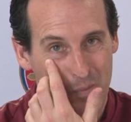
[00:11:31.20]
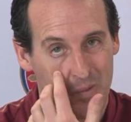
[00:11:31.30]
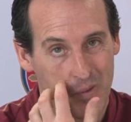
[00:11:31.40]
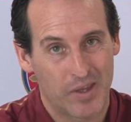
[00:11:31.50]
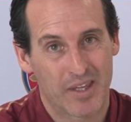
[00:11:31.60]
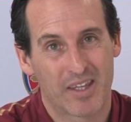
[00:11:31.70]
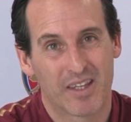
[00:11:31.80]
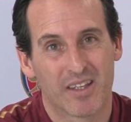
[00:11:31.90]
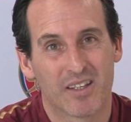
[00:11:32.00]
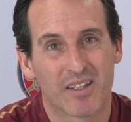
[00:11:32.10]

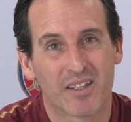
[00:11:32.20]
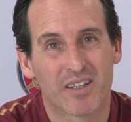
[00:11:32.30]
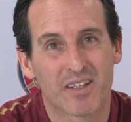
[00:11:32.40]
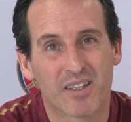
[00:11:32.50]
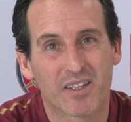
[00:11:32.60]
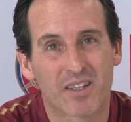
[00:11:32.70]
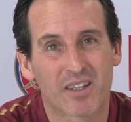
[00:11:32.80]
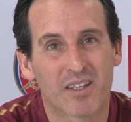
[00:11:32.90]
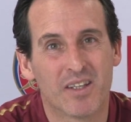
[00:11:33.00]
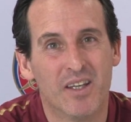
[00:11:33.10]

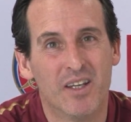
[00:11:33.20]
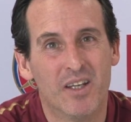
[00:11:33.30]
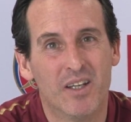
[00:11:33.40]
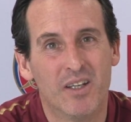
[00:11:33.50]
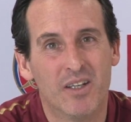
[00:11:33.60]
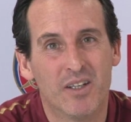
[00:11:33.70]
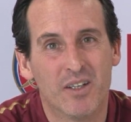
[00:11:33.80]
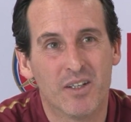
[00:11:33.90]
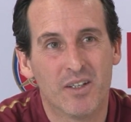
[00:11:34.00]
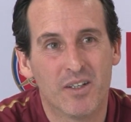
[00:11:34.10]

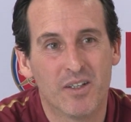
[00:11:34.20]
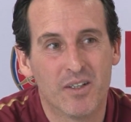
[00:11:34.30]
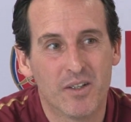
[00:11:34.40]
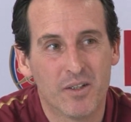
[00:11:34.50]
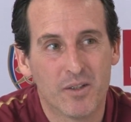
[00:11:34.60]
[no speech]